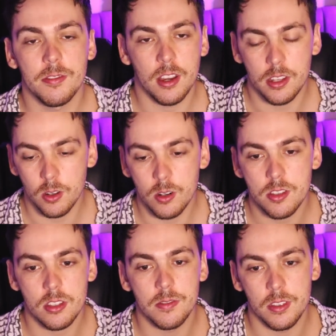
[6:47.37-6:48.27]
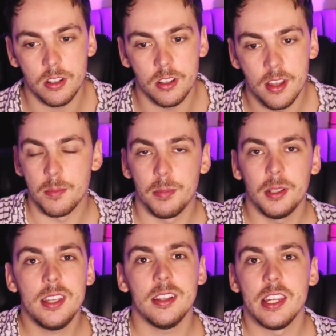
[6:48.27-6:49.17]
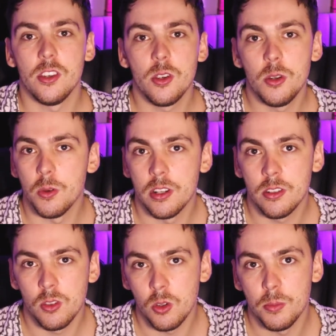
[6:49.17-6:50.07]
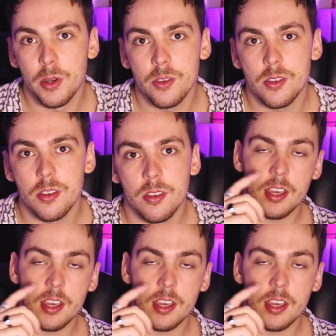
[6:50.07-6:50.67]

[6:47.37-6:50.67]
I honestly feel completely new to it, almost.